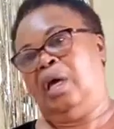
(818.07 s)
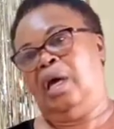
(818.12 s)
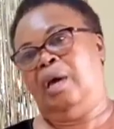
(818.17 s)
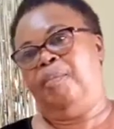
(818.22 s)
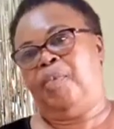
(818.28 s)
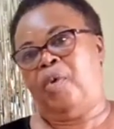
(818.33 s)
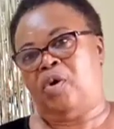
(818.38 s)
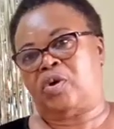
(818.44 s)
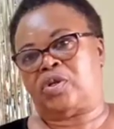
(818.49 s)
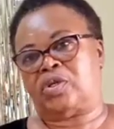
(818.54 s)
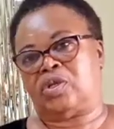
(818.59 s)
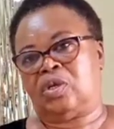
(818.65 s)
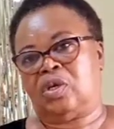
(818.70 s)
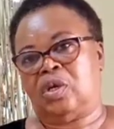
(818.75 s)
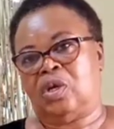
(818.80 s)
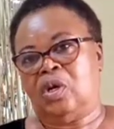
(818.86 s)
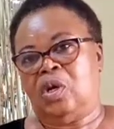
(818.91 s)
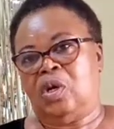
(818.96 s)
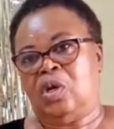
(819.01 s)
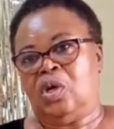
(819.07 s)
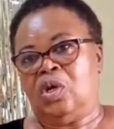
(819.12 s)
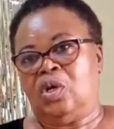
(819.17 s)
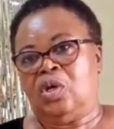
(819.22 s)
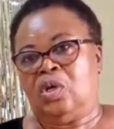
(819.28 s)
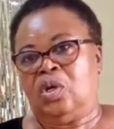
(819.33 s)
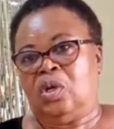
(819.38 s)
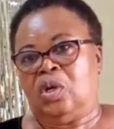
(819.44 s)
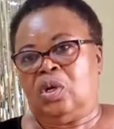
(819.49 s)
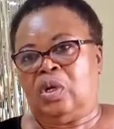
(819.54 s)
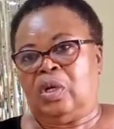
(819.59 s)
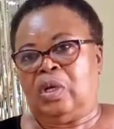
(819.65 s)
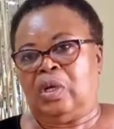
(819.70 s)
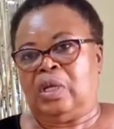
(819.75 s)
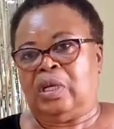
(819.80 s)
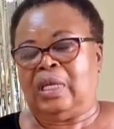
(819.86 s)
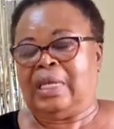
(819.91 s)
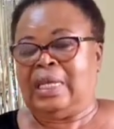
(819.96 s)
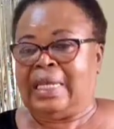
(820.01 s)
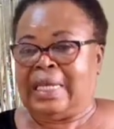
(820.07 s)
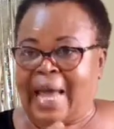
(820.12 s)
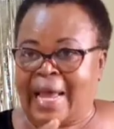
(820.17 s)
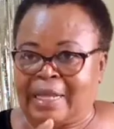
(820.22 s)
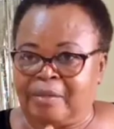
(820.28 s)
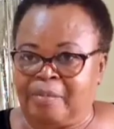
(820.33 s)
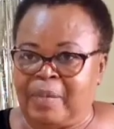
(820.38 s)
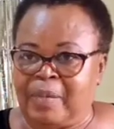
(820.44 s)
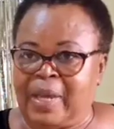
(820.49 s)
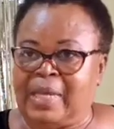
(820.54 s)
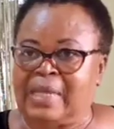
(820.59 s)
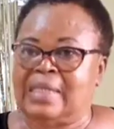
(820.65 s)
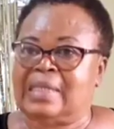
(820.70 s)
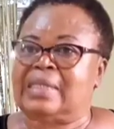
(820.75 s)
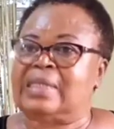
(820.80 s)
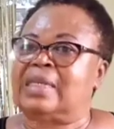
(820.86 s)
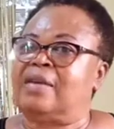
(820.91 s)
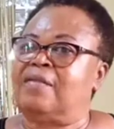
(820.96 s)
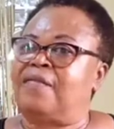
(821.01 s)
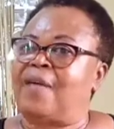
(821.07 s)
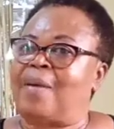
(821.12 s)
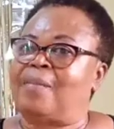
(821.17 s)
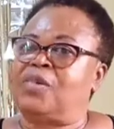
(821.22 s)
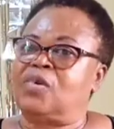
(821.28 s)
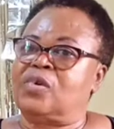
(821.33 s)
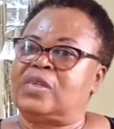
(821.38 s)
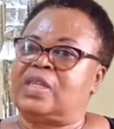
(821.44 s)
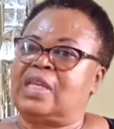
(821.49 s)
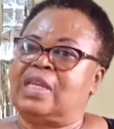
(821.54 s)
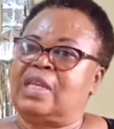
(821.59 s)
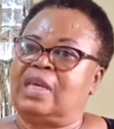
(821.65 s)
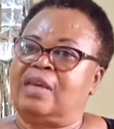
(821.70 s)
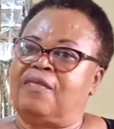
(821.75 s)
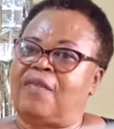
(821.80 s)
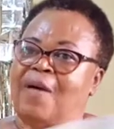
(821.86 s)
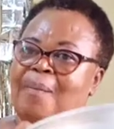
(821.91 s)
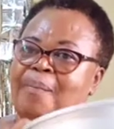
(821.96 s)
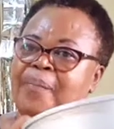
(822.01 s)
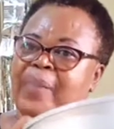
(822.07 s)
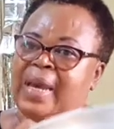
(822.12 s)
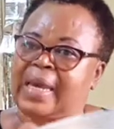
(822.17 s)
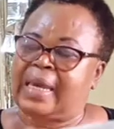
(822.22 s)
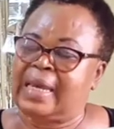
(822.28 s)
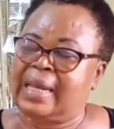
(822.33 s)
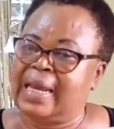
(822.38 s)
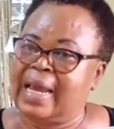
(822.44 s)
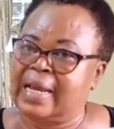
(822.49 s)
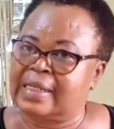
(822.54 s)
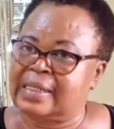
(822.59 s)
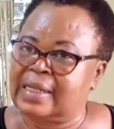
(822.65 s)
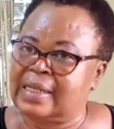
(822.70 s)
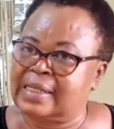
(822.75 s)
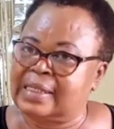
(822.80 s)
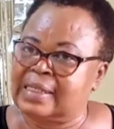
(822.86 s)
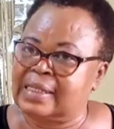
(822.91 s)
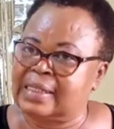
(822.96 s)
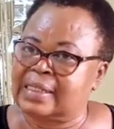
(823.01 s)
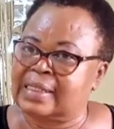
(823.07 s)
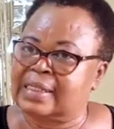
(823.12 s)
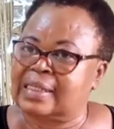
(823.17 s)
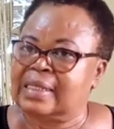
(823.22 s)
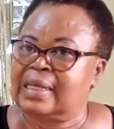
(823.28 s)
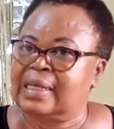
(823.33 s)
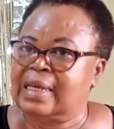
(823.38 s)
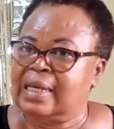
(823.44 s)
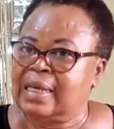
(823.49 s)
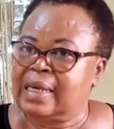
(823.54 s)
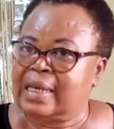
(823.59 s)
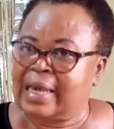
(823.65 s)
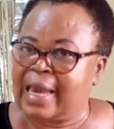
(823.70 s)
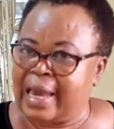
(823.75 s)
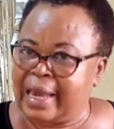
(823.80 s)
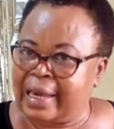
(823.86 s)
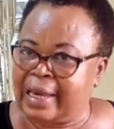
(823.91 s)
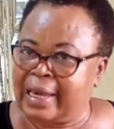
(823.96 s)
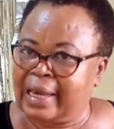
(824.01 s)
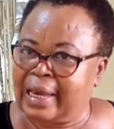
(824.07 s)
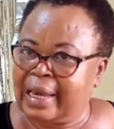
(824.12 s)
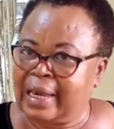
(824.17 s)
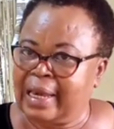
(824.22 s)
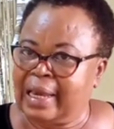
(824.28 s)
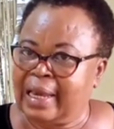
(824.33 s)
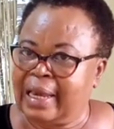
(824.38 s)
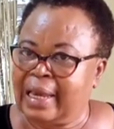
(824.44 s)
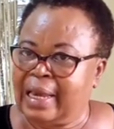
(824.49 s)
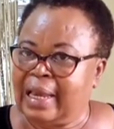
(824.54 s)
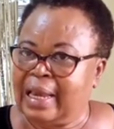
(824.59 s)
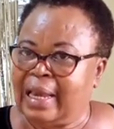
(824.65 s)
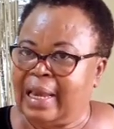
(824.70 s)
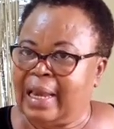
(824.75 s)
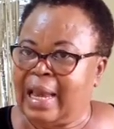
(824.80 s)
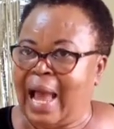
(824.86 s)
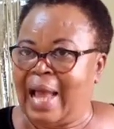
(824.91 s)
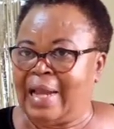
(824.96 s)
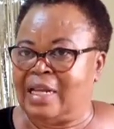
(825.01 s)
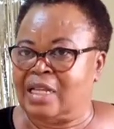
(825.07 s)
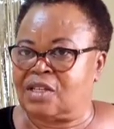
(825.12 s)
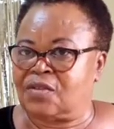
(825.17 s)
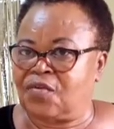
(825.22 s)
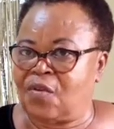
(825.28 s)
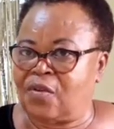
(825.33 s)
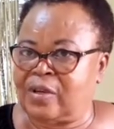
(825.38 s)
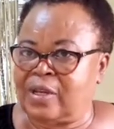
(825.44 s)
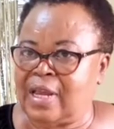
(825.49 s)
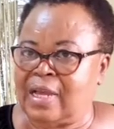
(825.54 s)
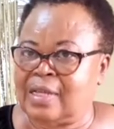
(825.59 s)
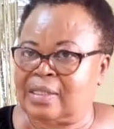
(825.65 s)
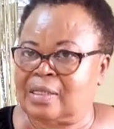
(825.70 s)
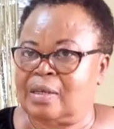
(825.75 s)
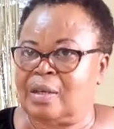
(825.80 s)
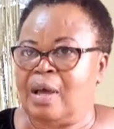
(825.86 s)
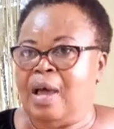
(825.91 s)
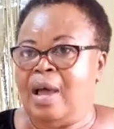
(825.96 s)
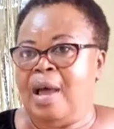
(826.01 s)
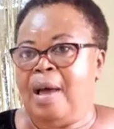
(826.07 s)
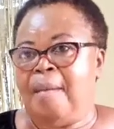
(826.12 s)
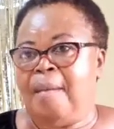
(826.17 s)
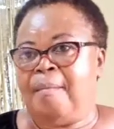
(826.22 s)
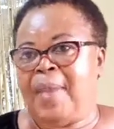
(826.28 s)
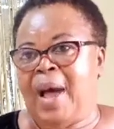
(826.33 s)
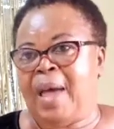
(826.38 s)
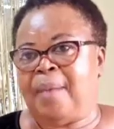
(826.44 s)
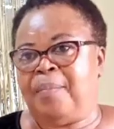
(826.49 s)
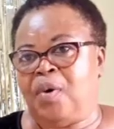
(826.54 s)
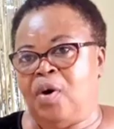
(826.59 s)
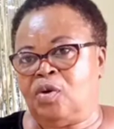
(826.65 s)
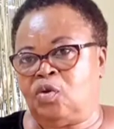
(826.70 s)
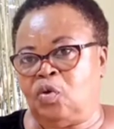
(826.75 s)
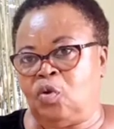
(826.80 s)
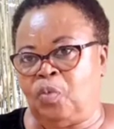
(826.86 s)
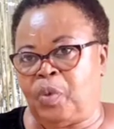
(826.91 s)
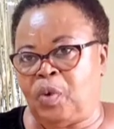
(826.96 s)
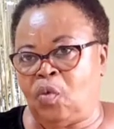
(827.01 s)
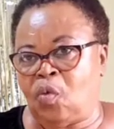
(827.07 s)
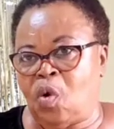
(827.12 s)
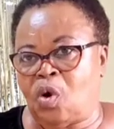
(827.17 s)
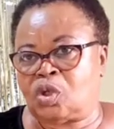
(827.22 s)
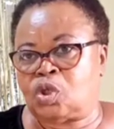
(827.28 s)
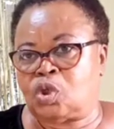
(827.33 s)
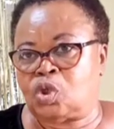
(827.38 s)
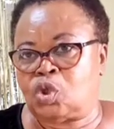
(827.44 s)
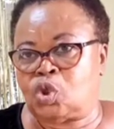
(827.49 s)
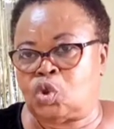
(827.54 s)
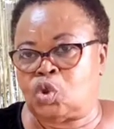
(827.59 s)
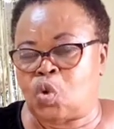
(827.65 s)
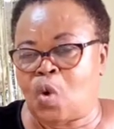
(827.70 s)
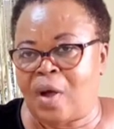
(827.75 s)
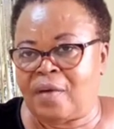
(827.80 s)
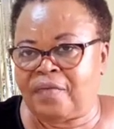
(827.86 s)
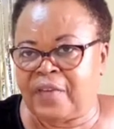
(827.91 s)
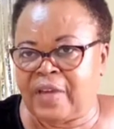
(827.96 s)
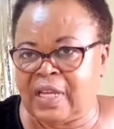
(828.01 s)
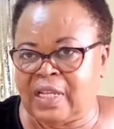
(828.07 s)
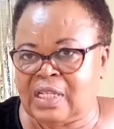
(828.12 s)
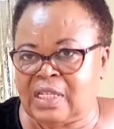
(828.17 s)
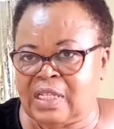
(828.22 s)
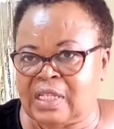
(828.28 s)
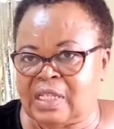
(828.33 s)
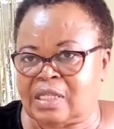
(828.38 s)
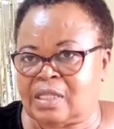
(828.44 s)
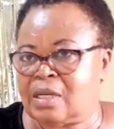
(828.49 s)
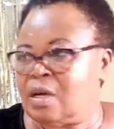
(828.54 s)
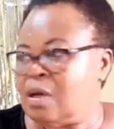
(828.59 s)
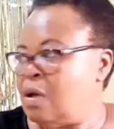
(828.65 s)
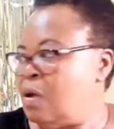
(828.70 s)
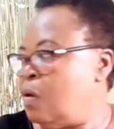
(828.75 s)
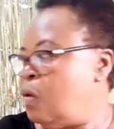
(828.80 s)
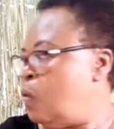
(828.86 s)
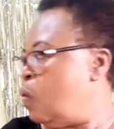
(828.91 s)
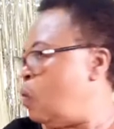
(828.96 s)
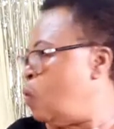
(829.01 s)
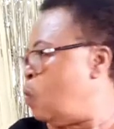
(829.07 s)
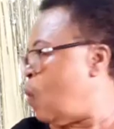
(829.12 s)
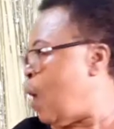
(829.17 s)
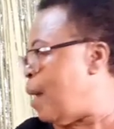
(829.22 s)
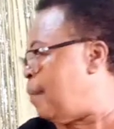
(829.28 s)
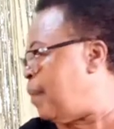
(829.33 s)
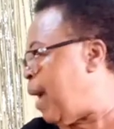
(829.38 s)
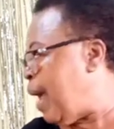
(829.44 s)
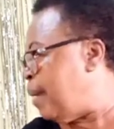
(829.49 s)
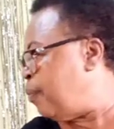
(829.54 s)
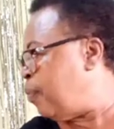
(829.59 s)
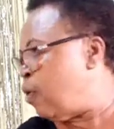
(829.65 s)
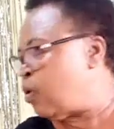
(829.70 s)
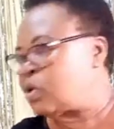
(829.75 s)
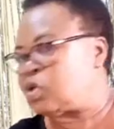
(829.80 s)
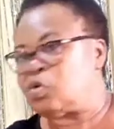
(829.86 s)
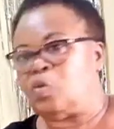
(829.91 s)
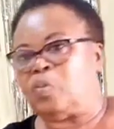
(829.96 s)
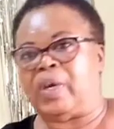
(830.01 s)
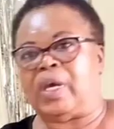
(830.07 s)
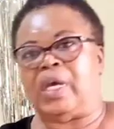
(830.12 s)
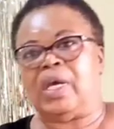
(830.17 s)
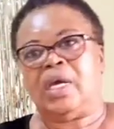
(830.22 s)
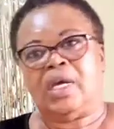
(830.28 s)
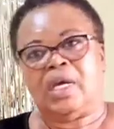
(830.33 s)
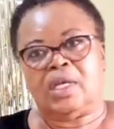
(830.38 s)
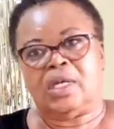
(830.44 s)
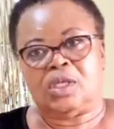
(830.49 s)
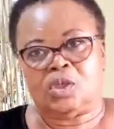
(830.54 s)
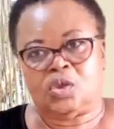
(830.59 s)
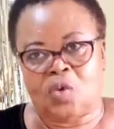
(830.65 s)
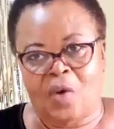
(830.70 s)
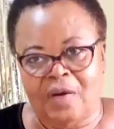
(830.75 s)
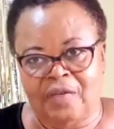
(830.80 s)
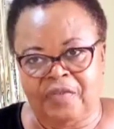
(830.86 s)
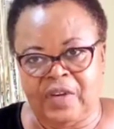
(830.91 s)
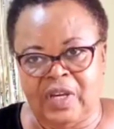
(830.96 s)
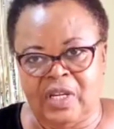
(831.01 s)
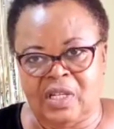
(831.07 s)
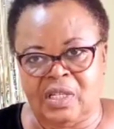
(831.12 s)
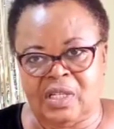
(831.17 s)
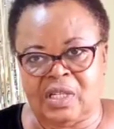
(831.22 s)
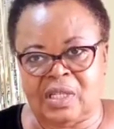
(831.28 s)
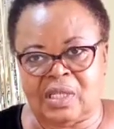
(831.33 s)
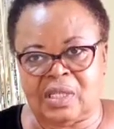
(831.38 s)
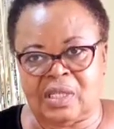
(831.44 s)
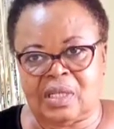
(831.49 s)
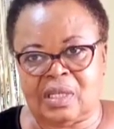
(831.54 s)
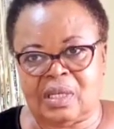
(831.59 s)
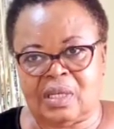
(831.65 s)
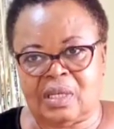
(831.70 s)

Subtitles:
Box. That means if I'm baking 8 inches cake and it's fondant, my board will be what? 12 inches, while my box will be 12 inches.